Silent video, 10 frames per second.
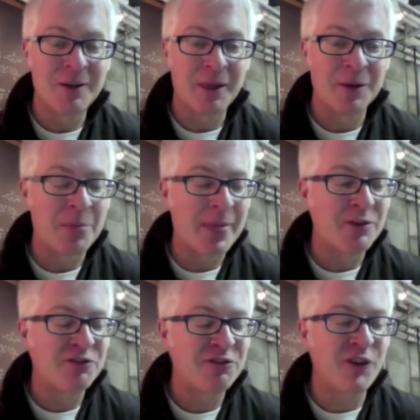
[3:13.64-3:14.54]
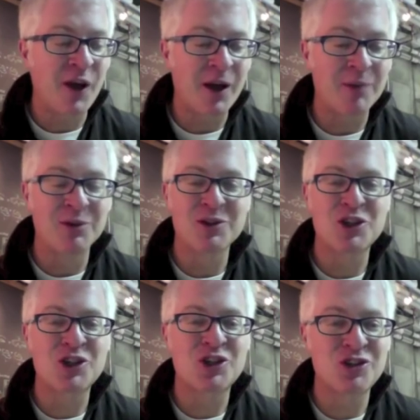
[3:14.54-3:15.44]
a fabulous,
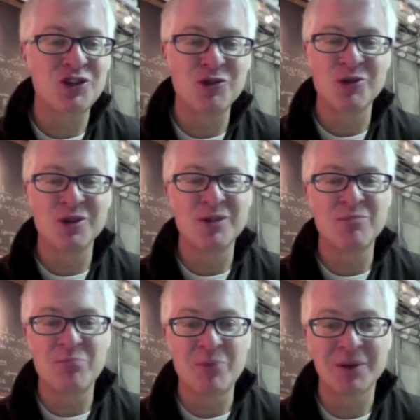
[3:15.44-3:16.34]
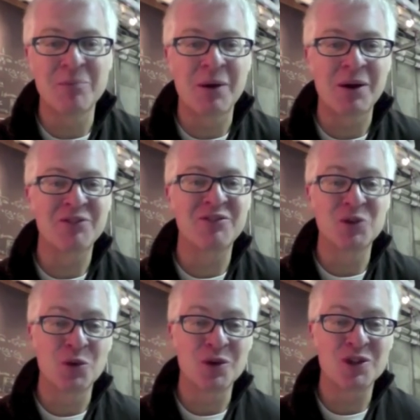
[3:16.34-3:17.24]
chewy, big
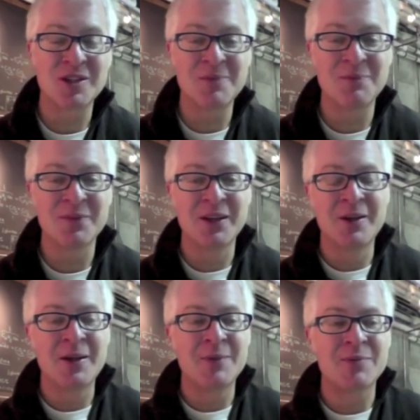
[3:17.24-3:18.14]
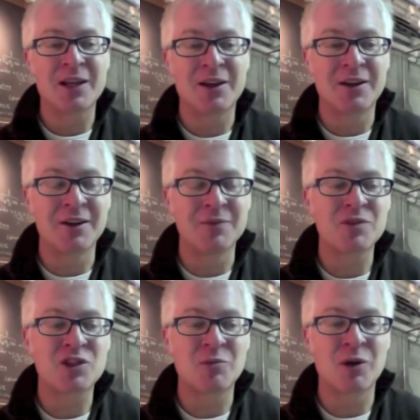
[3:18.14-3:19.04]
mouthfeel whiskey, and
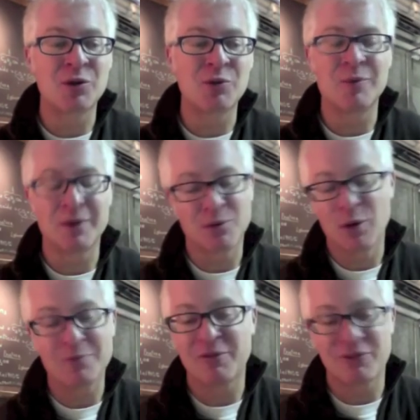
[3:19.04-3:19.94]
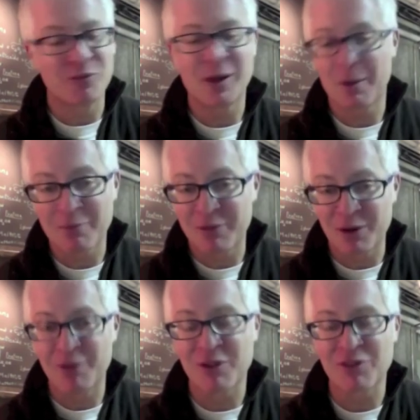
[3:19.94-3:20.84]
some other, well, for me, I'm
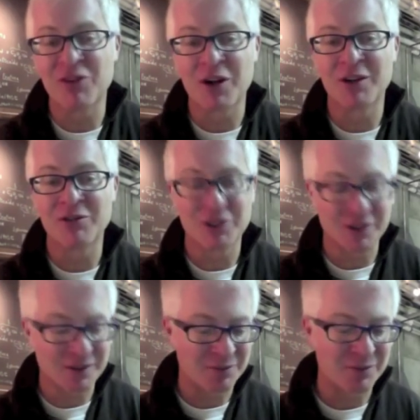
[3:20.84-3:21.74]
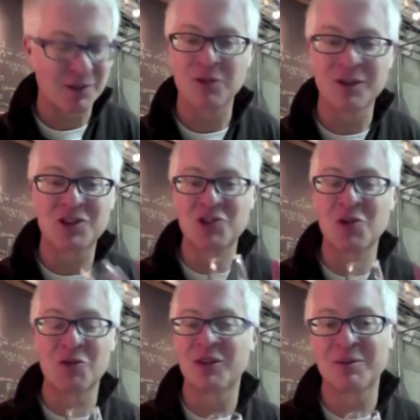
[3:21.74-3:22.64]
very, very fond of it, and this is
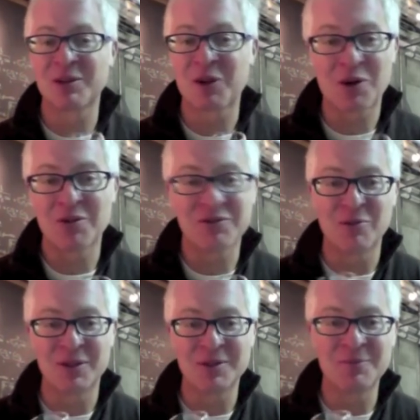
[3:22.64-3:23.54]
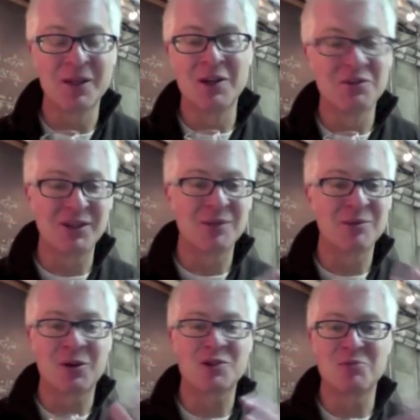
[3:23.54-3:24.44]
no Flaming Heart for me. Flaming
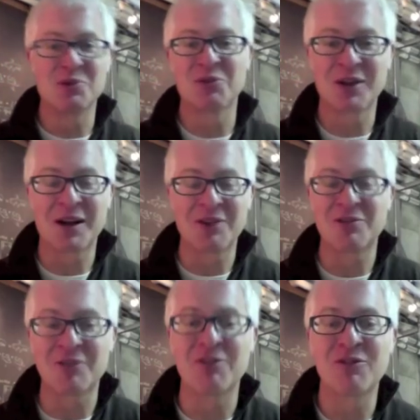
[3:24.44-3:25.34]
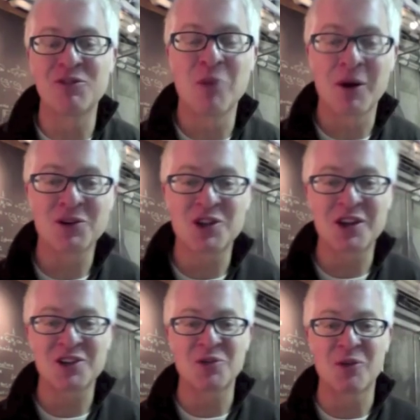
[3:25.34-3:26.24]
Heart's beautiful, and I have a few bottles
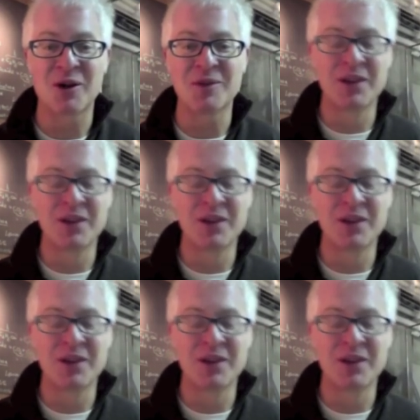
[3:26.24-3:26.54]
stashed away.